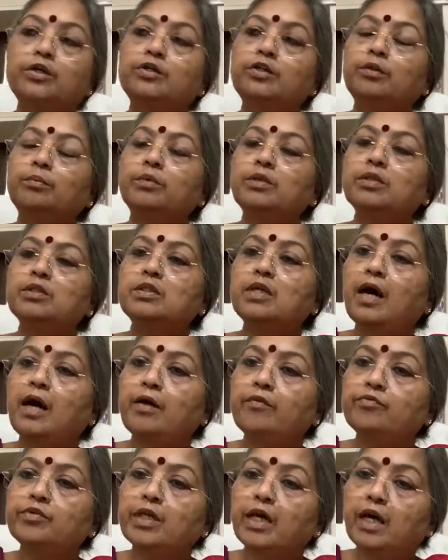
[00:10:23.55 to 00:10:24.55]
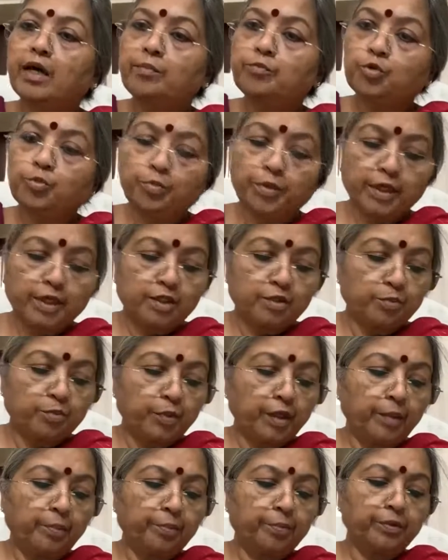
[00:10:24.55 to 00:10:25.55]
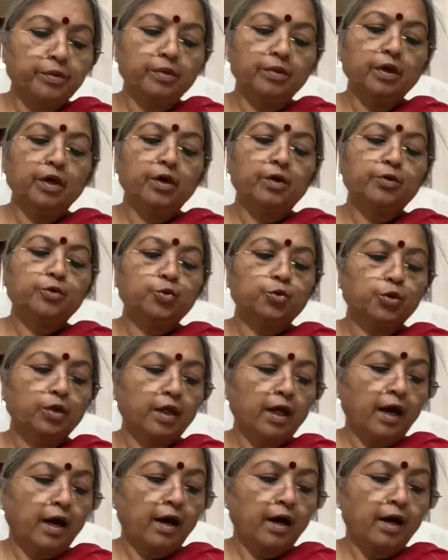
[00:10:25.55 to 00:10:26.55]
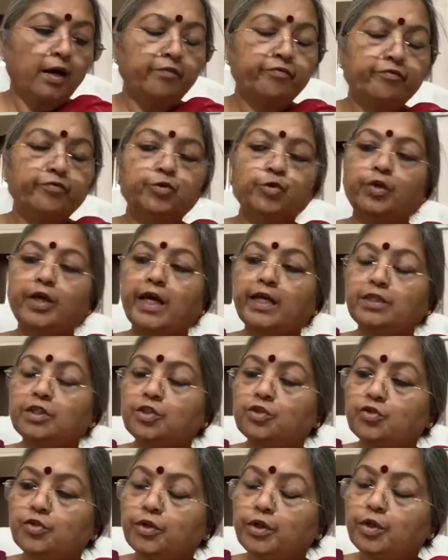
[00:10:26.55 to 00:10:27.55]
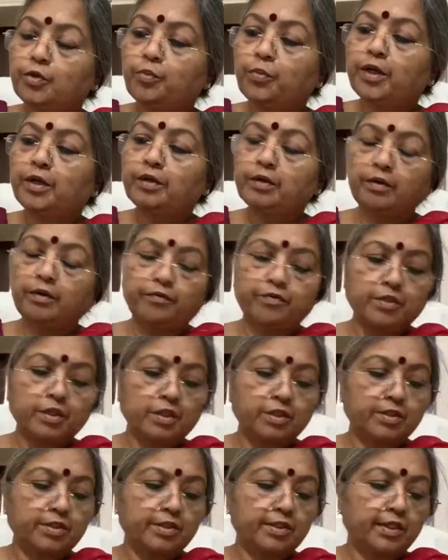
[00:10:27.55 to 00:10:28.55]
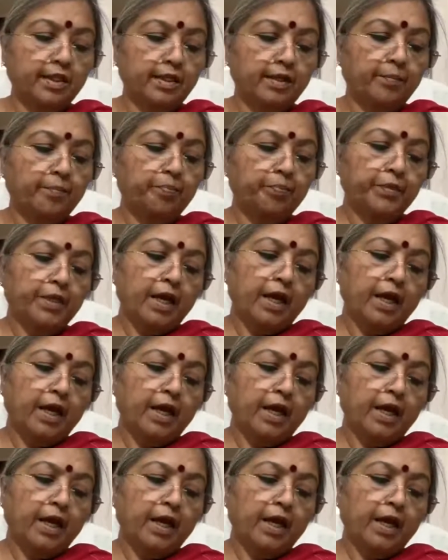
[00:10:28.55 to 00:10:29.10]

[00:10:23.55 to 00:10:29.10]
She must have time to meet people, to laugh, to get a treatment if she's sick,